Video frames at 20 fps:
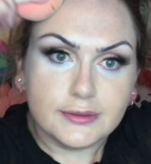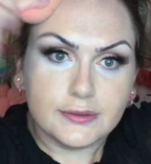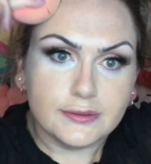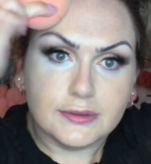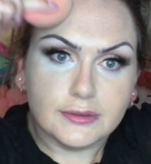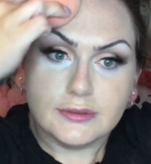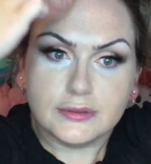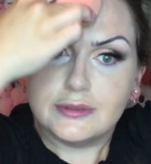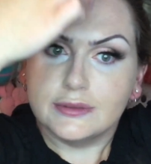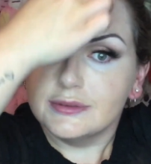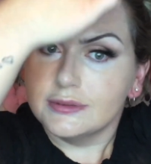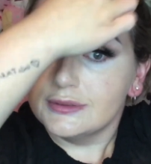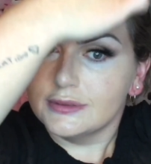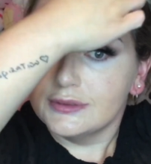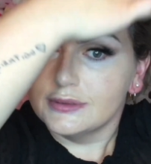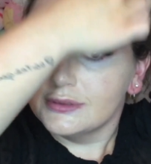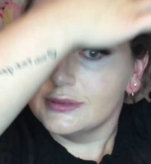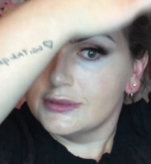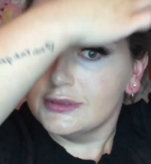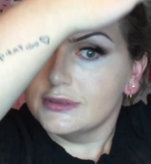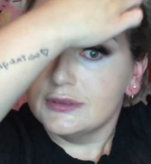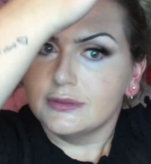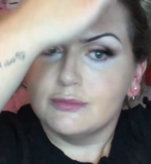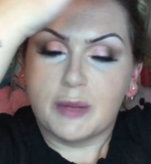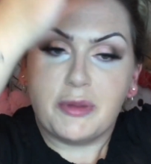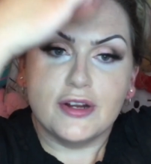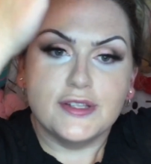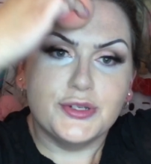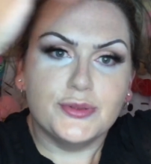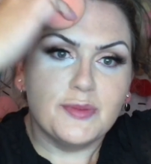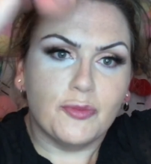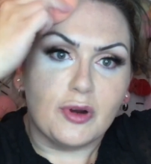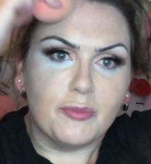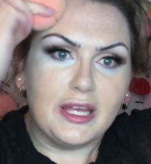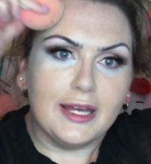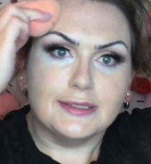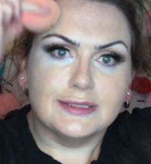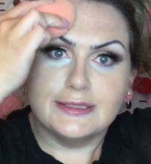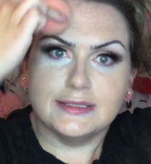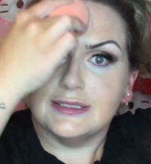the product, put it on the sponge,
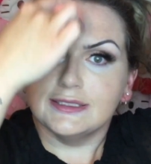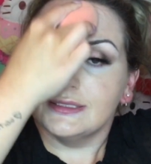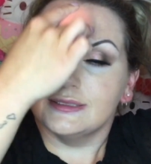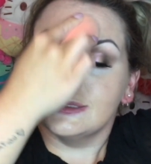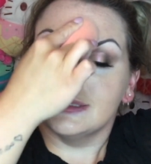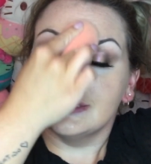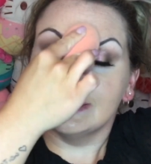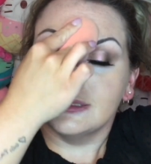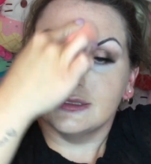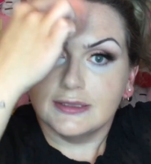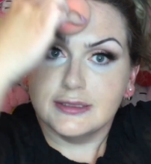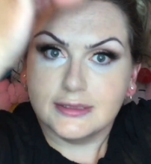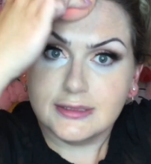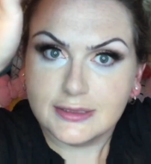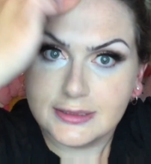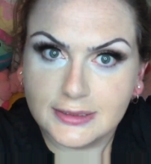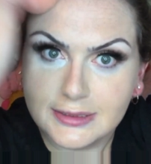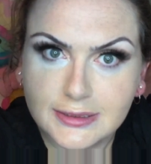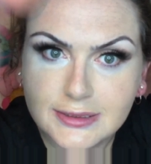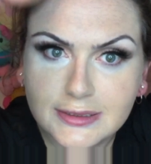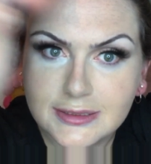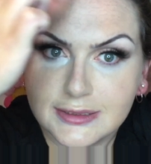and then dab it on my face,